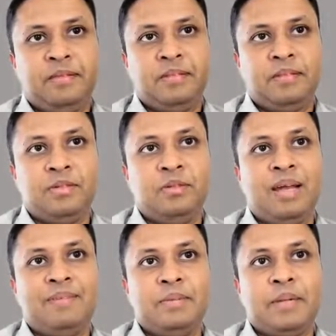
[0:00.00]
So you
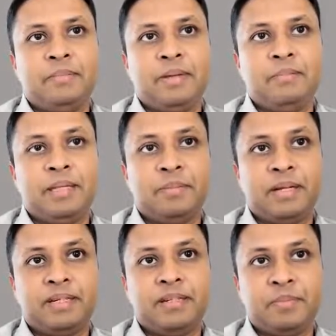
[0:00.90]
have the
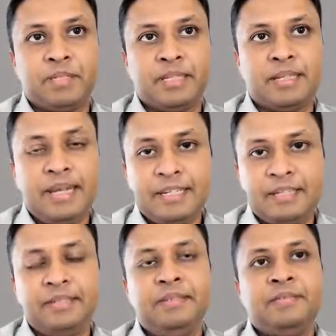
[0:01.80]
mathematical
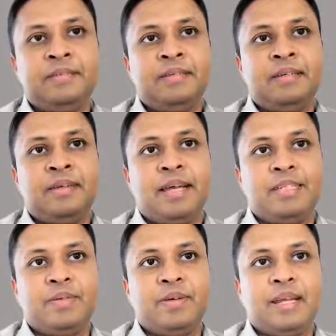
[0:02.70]
representation
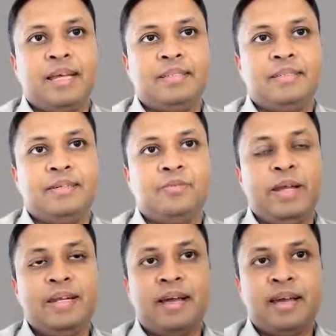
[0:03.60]
as well as the
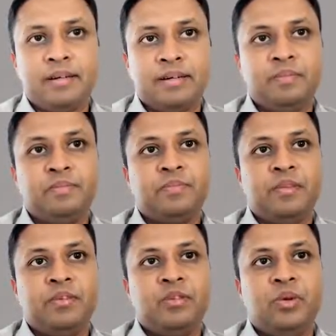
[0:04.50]
Venn diagram.
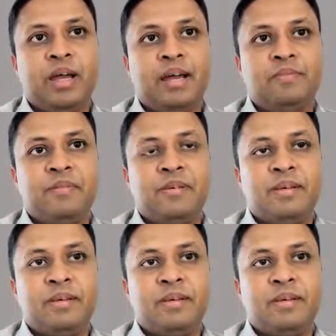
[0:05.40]
You have